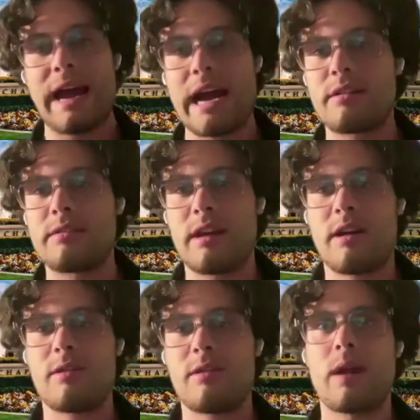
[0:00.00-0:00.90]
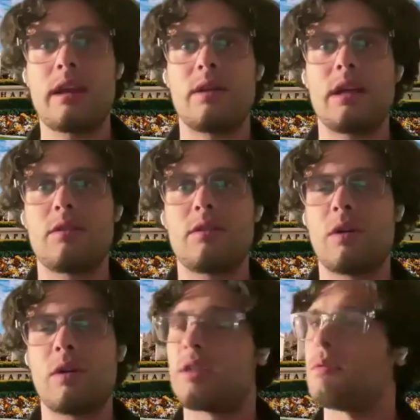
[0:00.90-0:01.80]
actors there ready and willing to
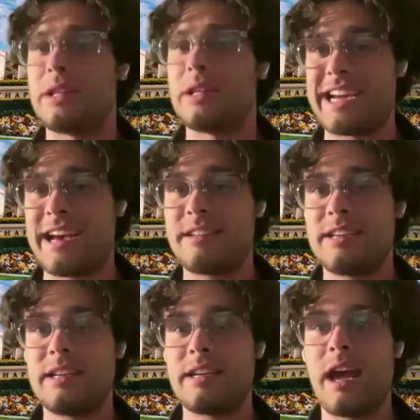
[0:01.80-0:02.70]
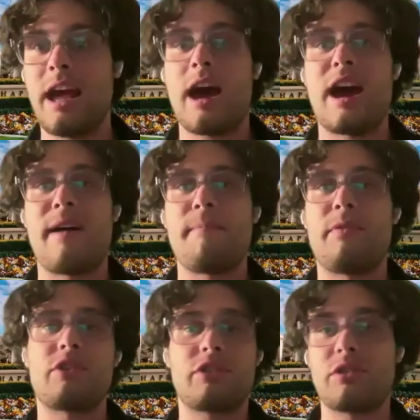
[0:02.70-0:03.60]
work. They're really talented.
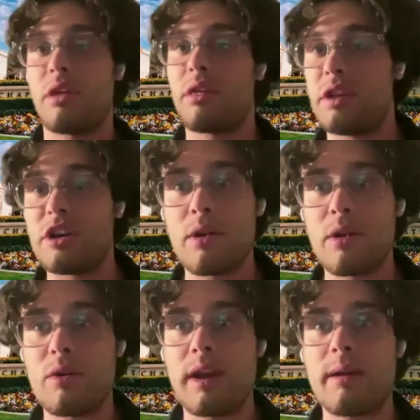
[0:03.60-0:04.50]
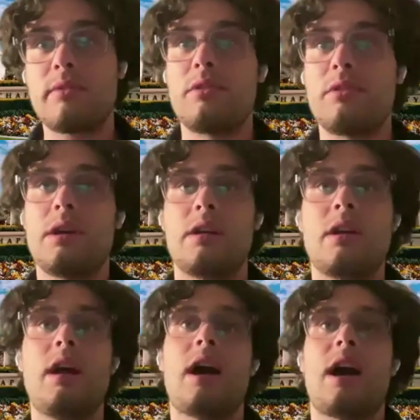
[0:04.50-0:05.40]
There's also the theater program, so you can
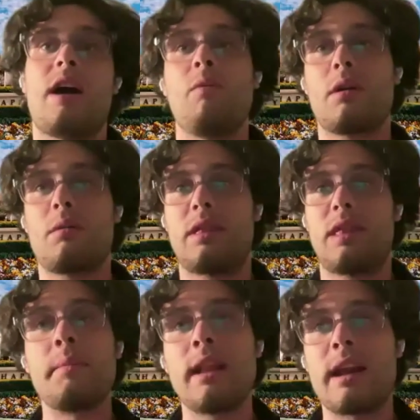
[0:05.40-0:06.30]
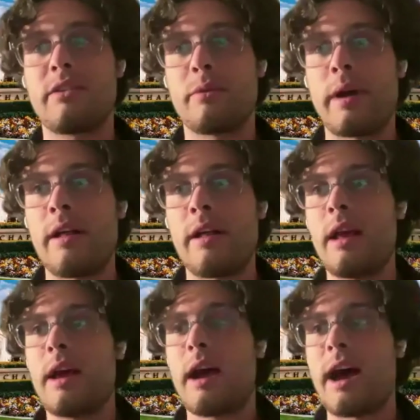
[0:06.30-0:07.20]
work with them a lot as well.
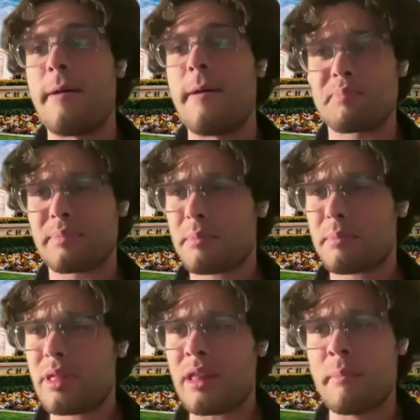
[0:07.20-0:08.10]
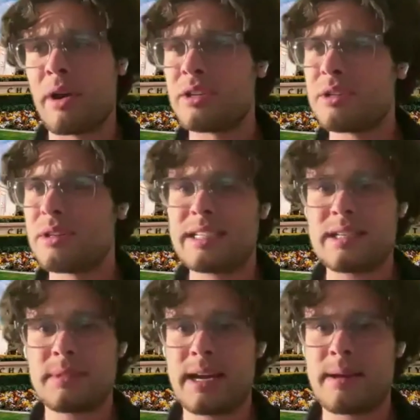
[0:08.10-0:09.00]
But also, like
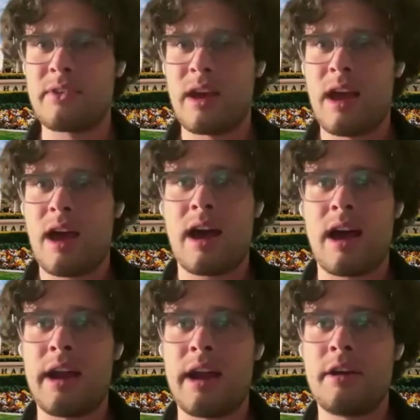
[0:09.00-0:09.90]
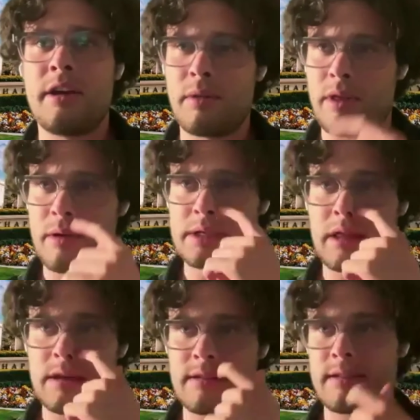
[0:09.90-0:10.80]
sometimes I know there was a
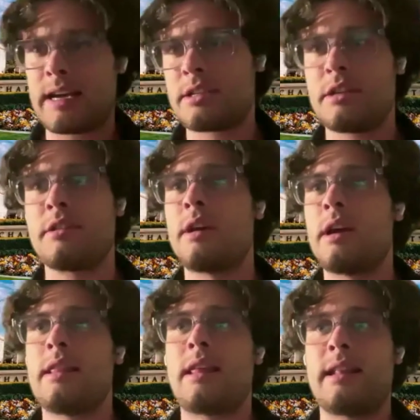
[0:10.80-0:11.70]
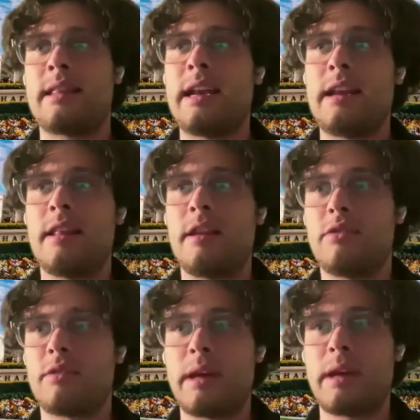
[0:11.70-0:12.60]
thesis last year that they needed to do
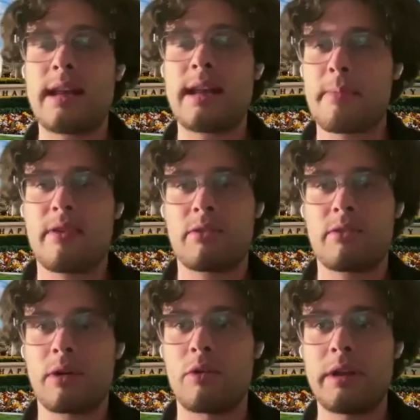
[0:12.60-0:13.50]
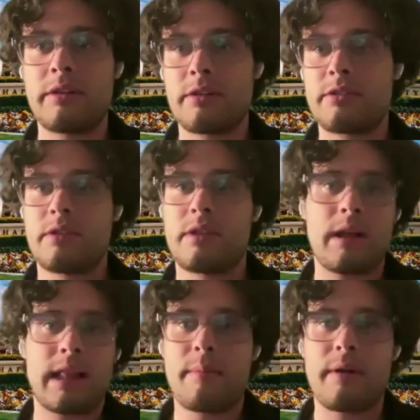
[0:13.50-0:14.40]
some in-depth historical research. They
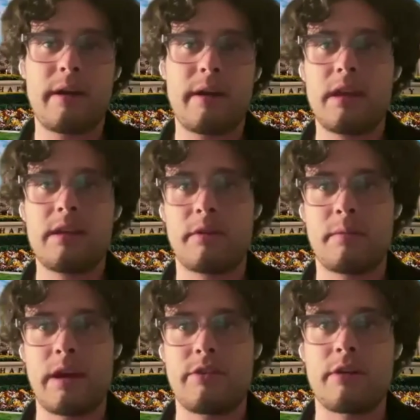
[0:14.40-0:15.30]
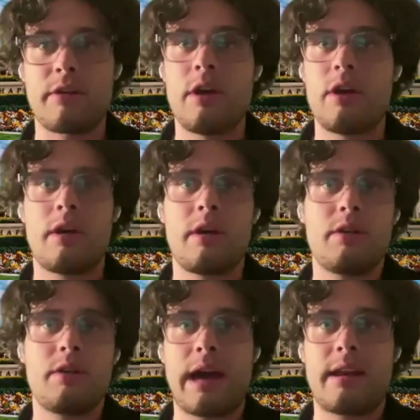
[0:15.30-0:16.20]
collaborated with a history major
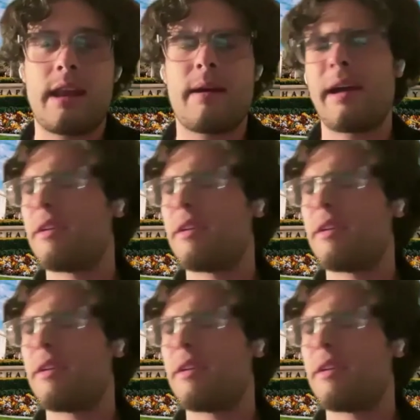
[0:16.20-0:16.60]
who had I